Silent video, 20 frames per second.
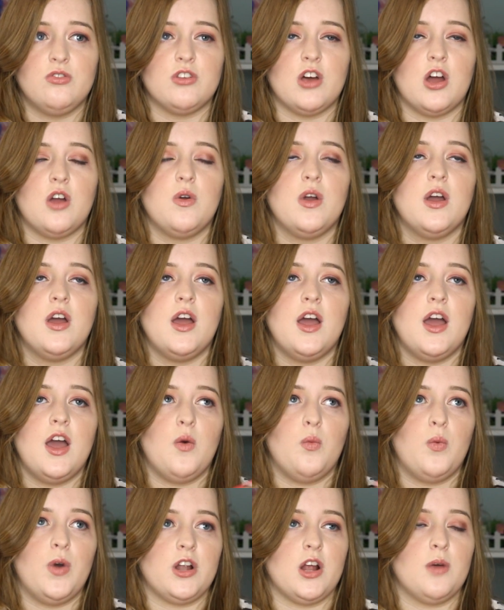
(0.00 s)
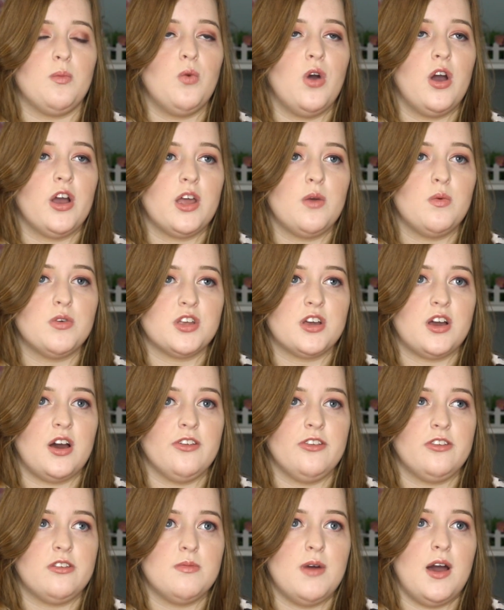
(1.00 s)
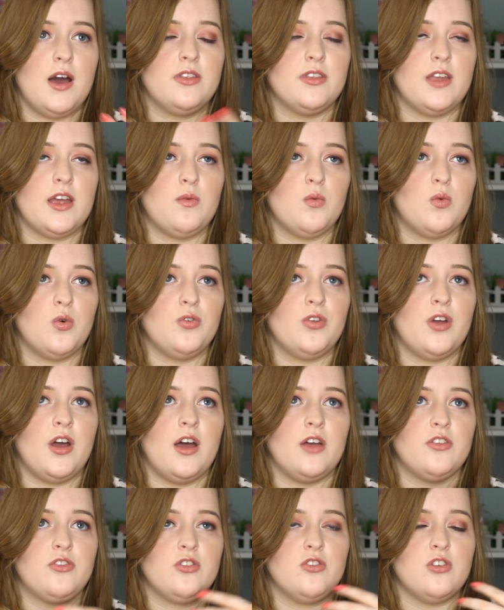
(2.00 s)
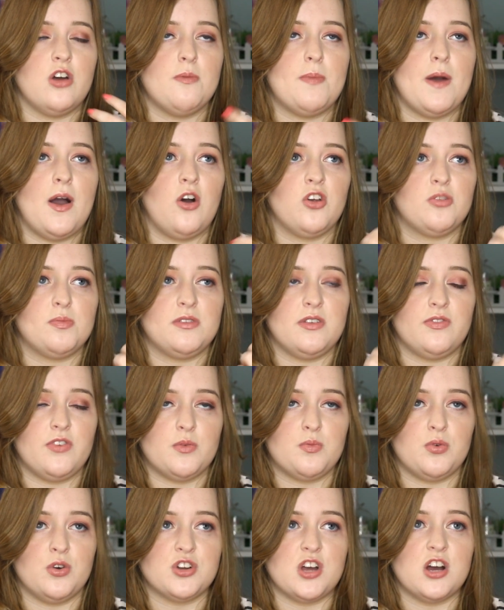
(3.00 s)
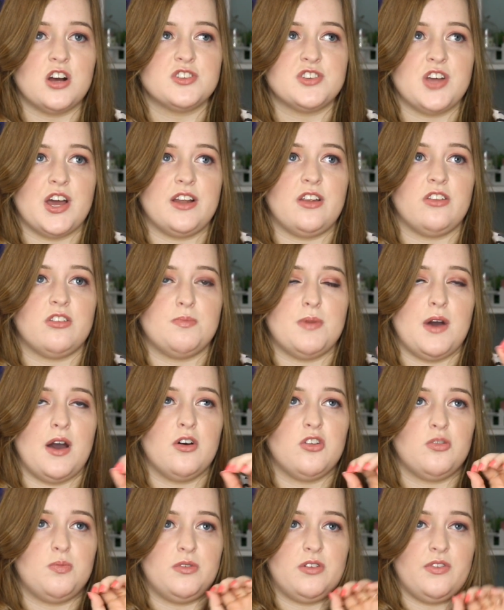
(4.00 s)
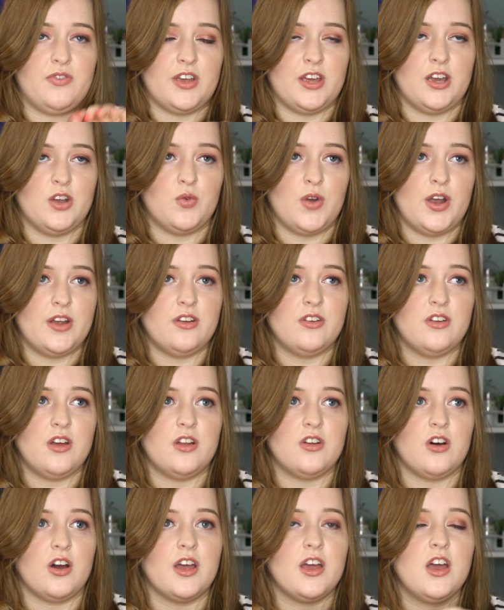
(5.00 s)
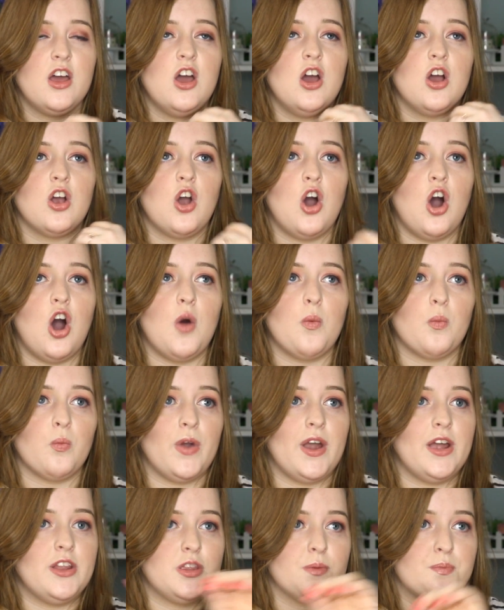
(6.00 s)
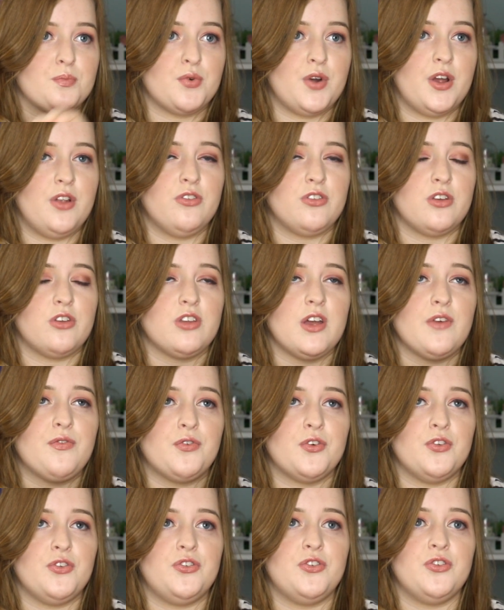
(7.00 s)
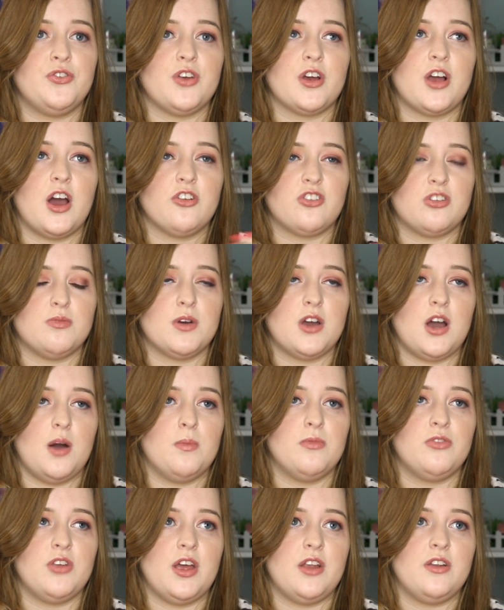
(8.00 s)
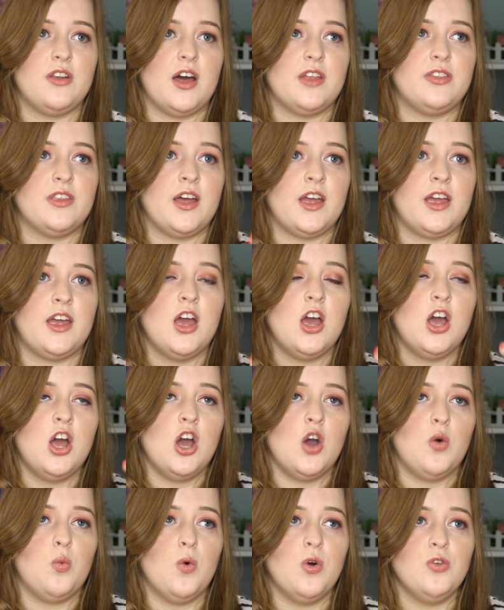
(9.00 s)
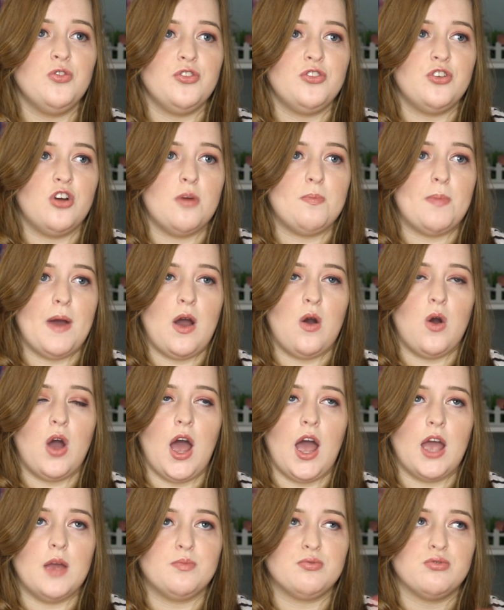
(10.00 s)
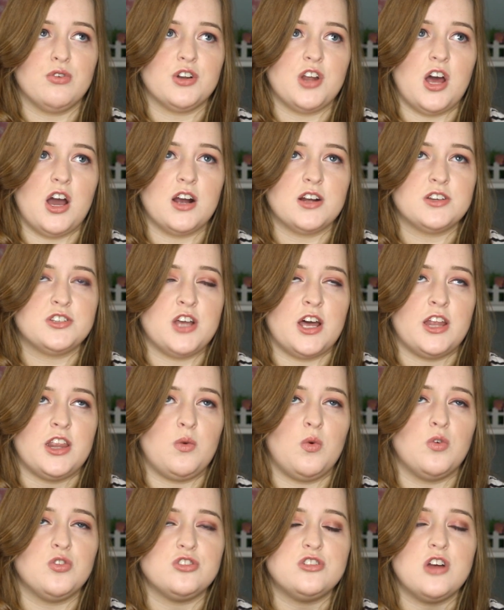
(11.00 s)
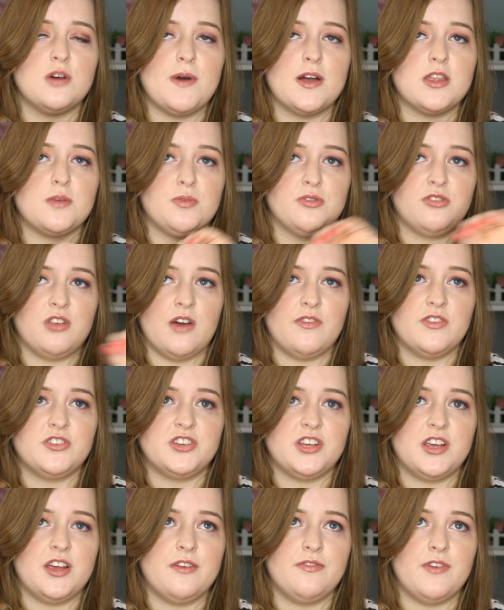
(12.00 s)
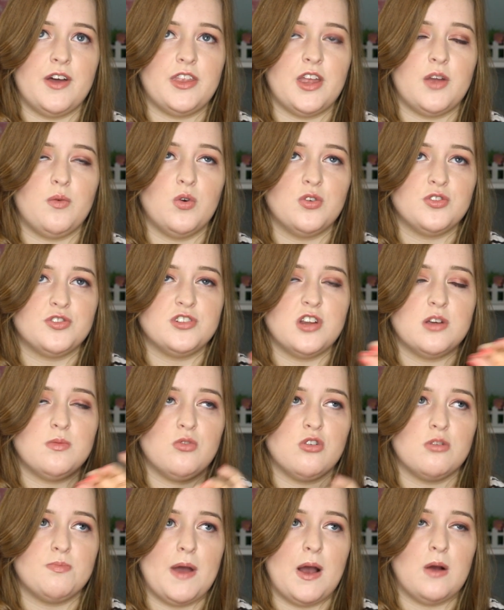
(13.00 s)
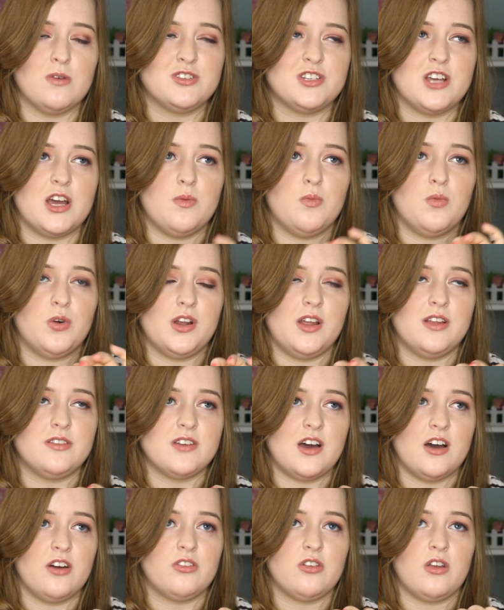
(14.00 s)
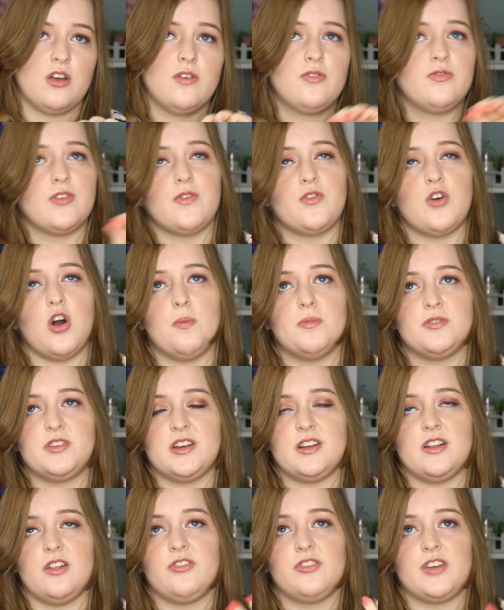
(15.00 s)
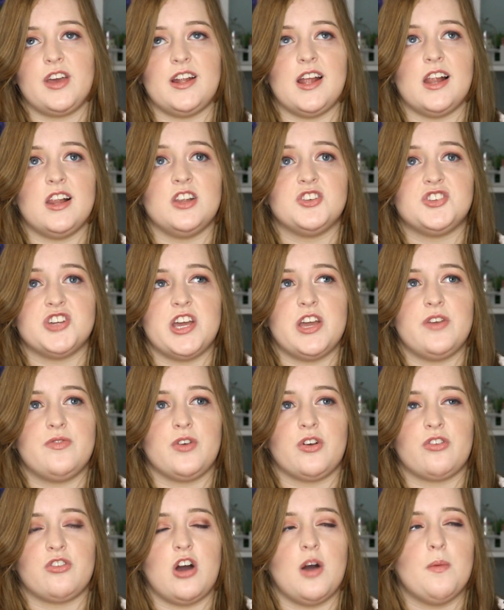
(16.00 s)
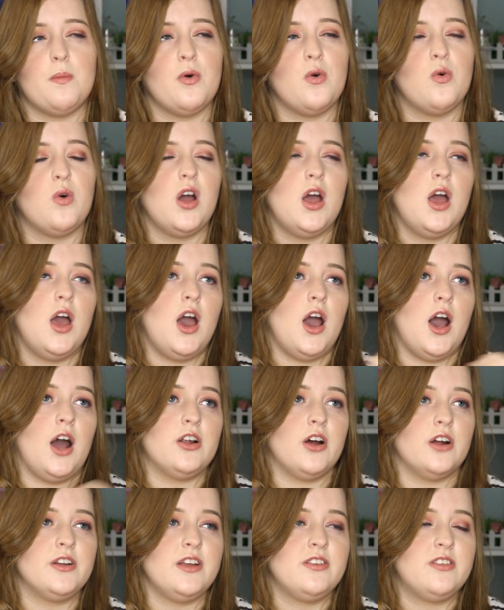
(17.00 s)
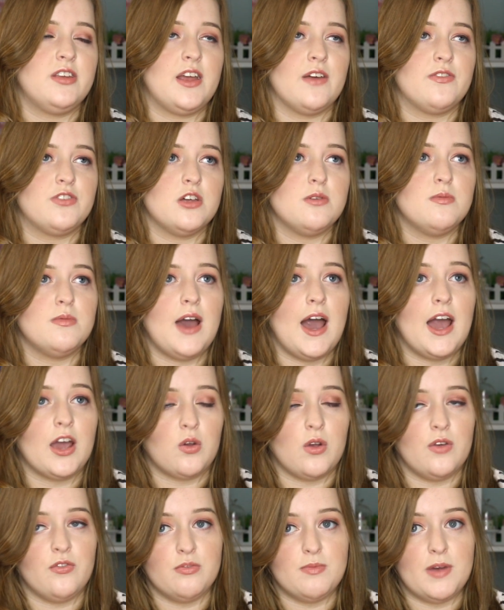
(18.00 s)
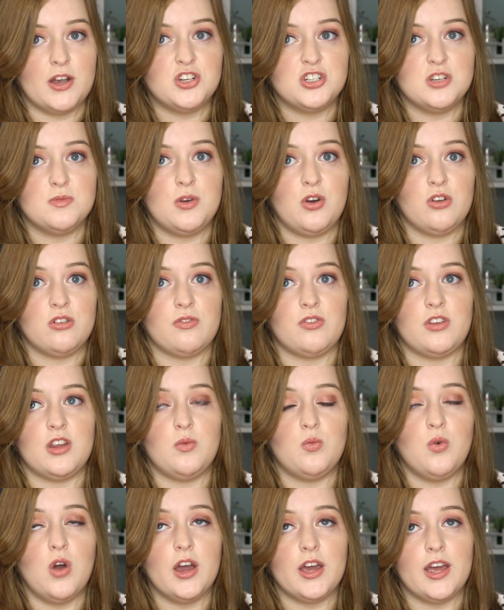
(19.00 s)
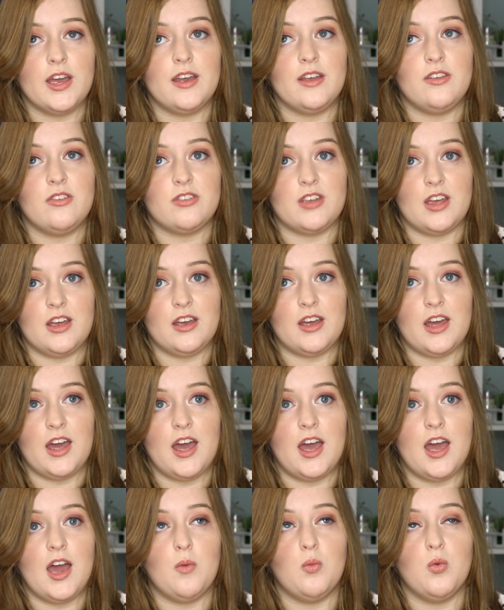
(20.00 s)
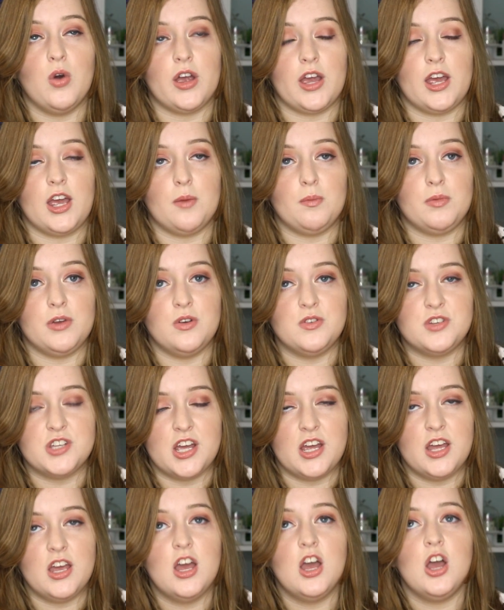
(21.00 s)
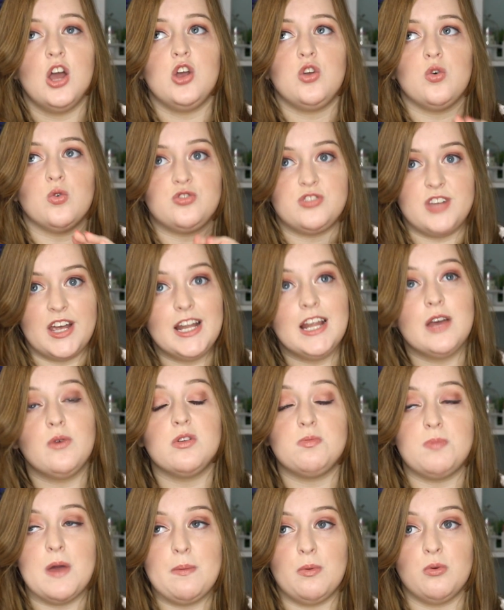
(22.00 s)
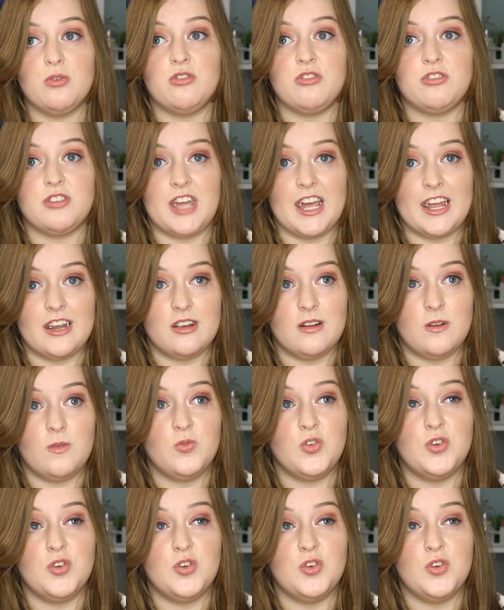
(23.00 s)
So when I'm working with a customer and they want to know about a specific product and it's about a specific ingredient and I can't read the print, so say for instance a customer comes in and they want to know about a product and they want to know about the preservative and they want to know more about it and what it does if they've got a particular skin allergy, for example, and I need to give them accurate information, because obviously working in skincare and working in beauty, you're dealing with people's skin.